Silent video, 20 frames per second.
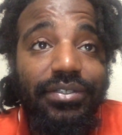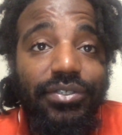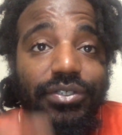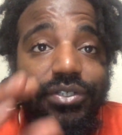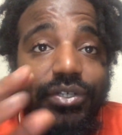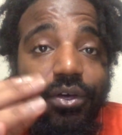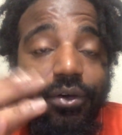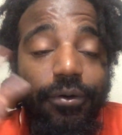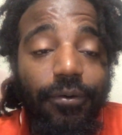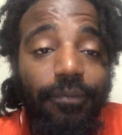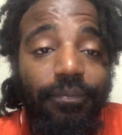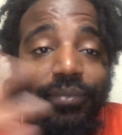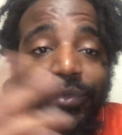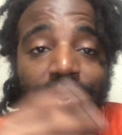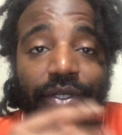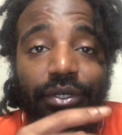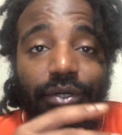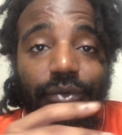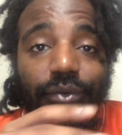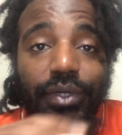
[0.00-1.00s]
And so
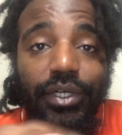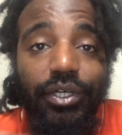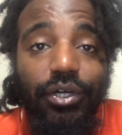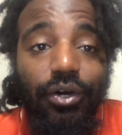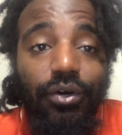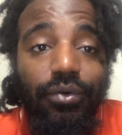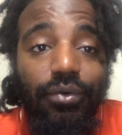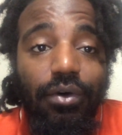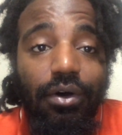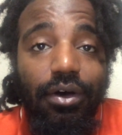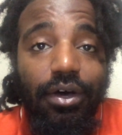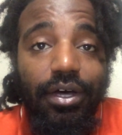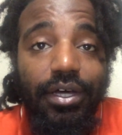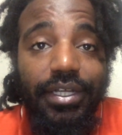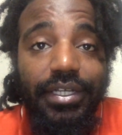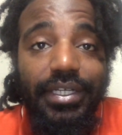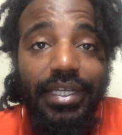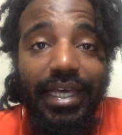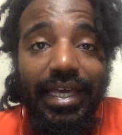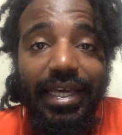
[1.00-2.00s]
we go
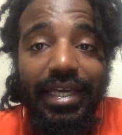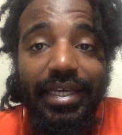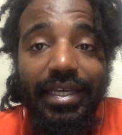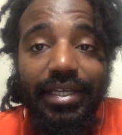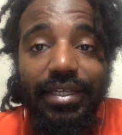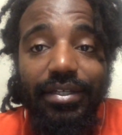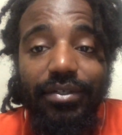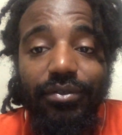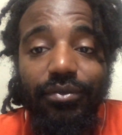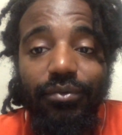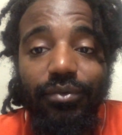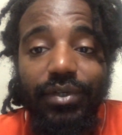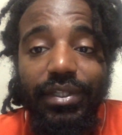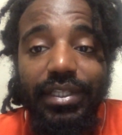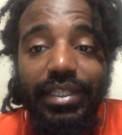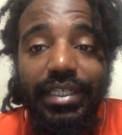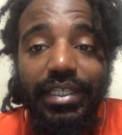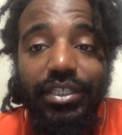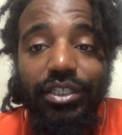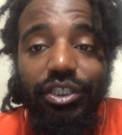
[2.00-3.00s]
on, and
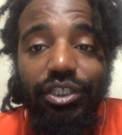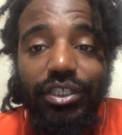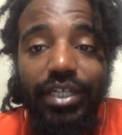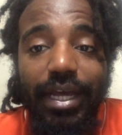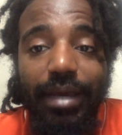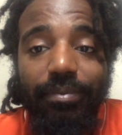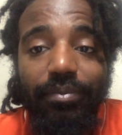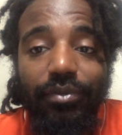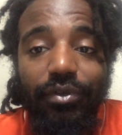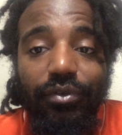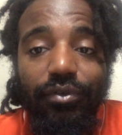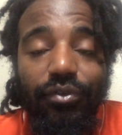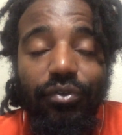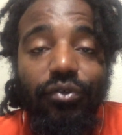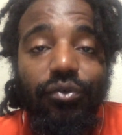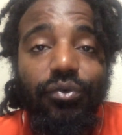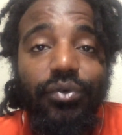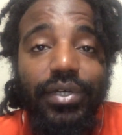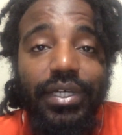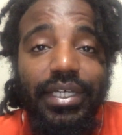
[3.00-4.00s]
within chapter
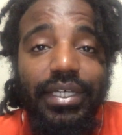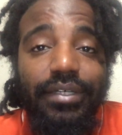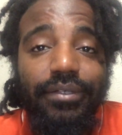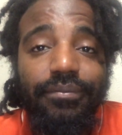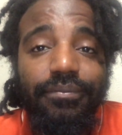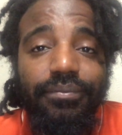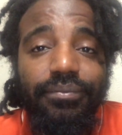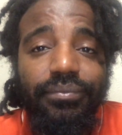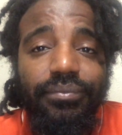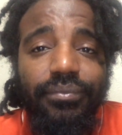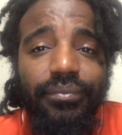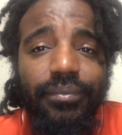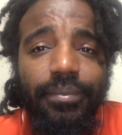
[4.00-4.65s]
3,